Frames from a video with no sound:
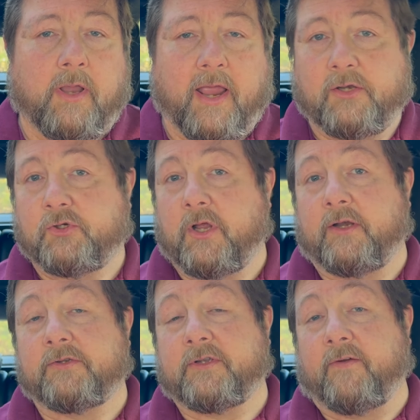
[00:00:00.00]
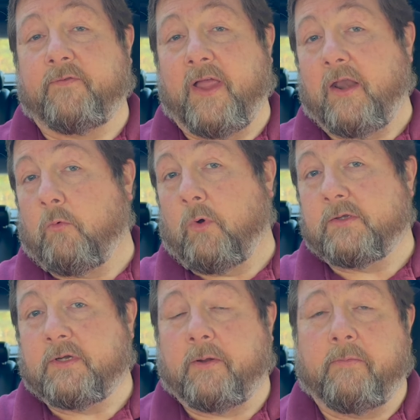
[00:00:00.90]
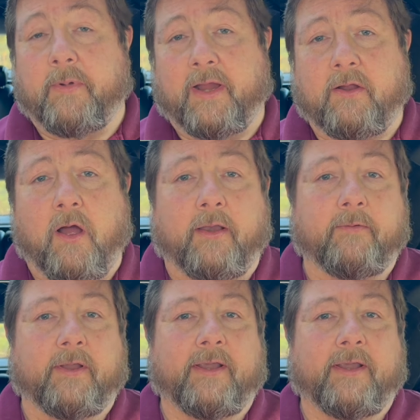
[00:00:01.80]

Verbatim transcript: had shut itself down. It wasn't coming back on.